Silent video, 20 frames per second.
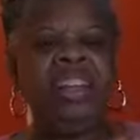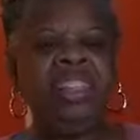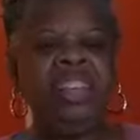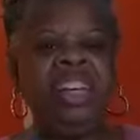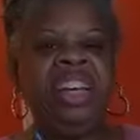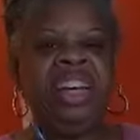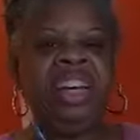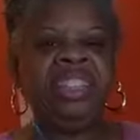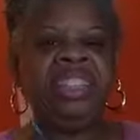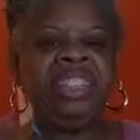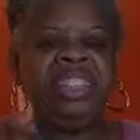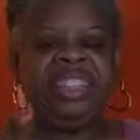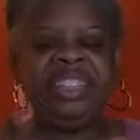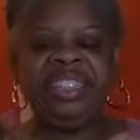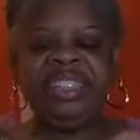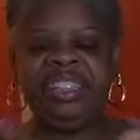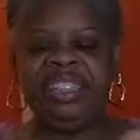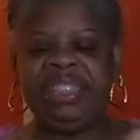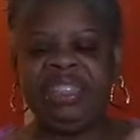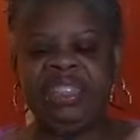See, I'm starting
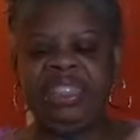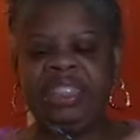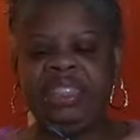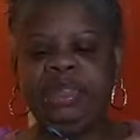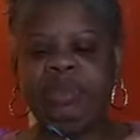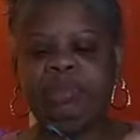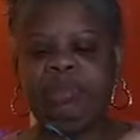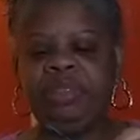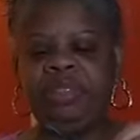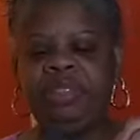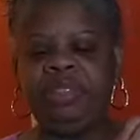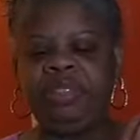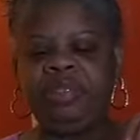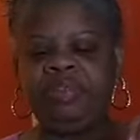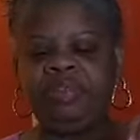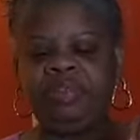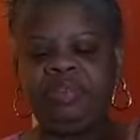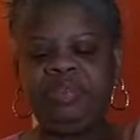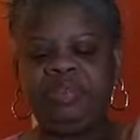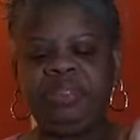to get sleepy.
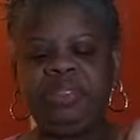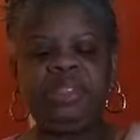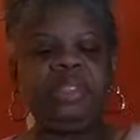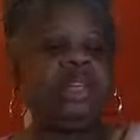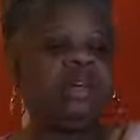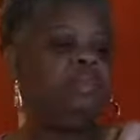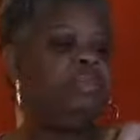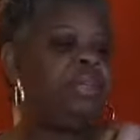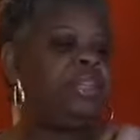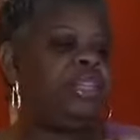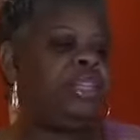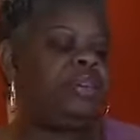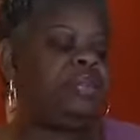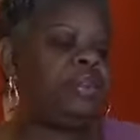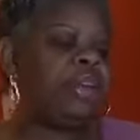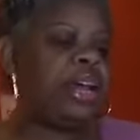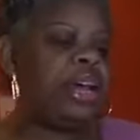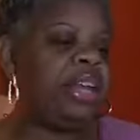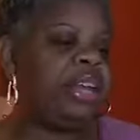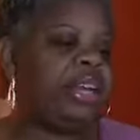But then
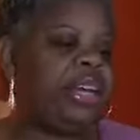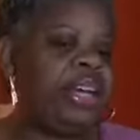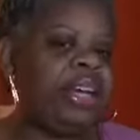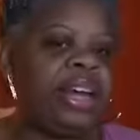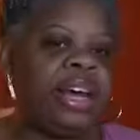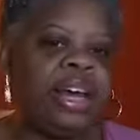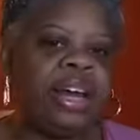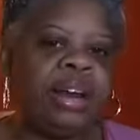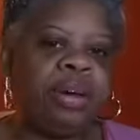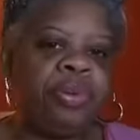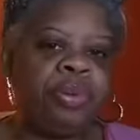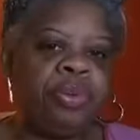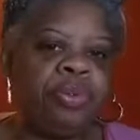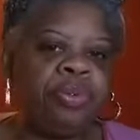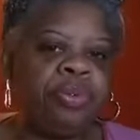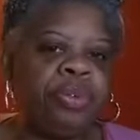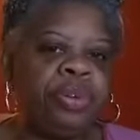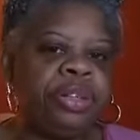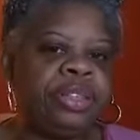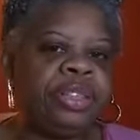when I lay down, I won't
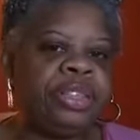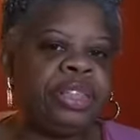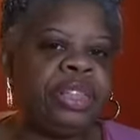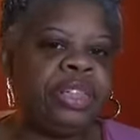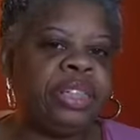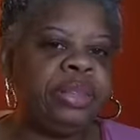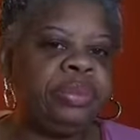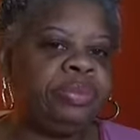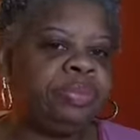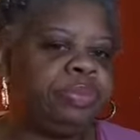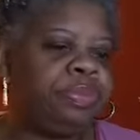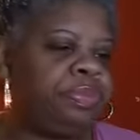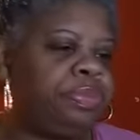fall asleep.